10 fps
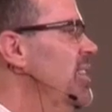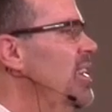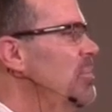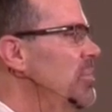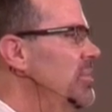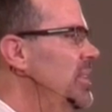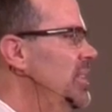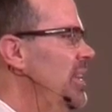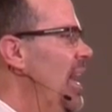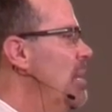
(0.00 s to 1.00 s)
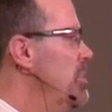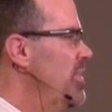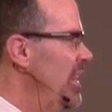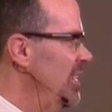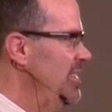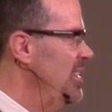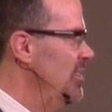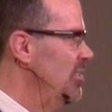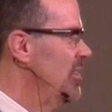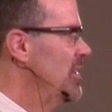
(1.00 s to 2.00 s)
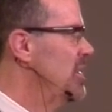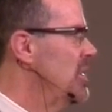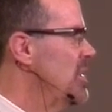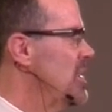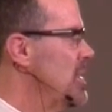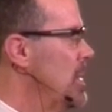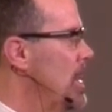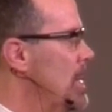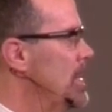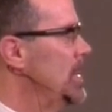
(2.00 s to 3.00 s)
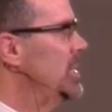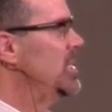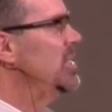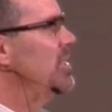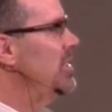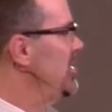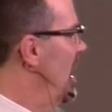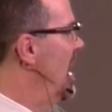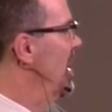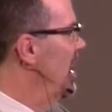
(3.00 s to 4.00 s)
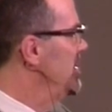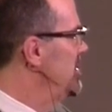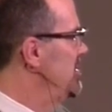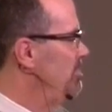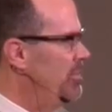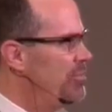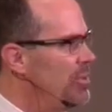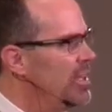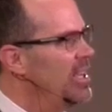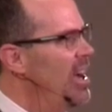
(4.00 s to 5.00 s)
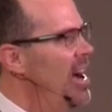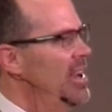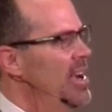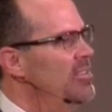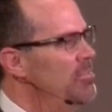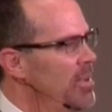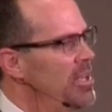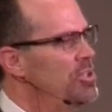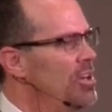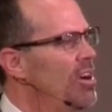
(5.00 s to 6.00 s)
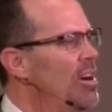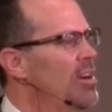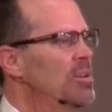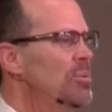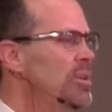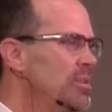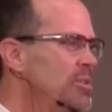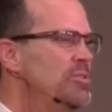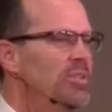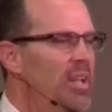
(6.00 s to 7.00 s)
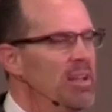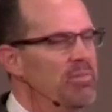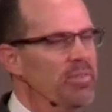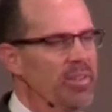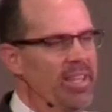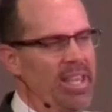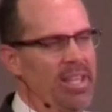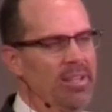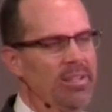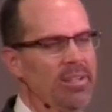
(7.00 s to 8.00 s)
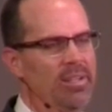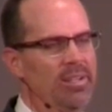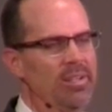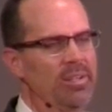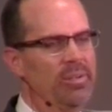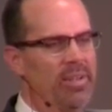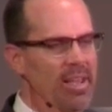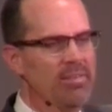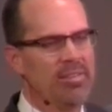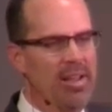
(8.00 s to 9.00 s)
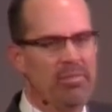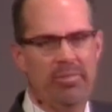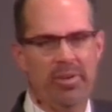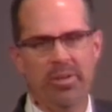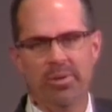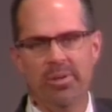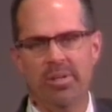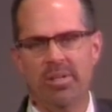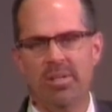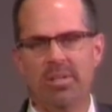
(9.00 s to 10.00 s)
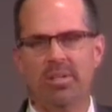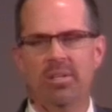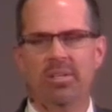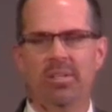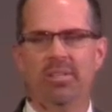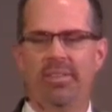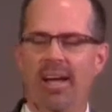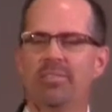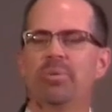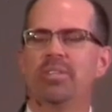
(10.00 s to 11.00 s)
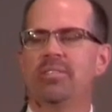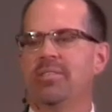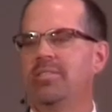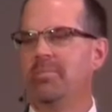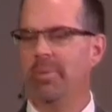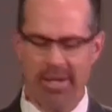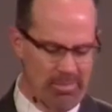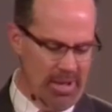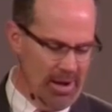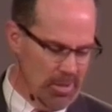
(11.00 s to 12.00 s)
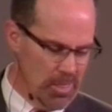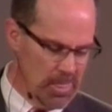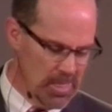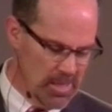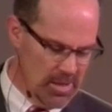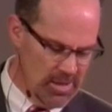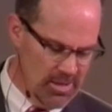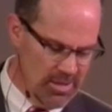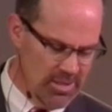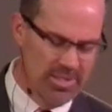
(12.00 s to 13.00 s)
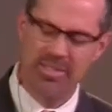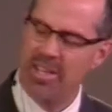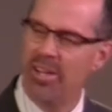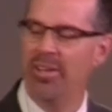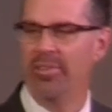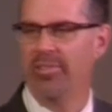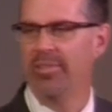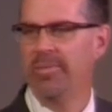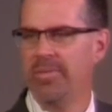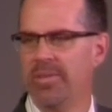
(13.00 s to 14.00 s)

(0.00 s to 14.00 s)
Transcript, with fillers: giving him apathetic deeds. Does, does, ha, just before God, has it made your heart want to lose your life for the King who gave his life for you? That's what this is to bring about zealous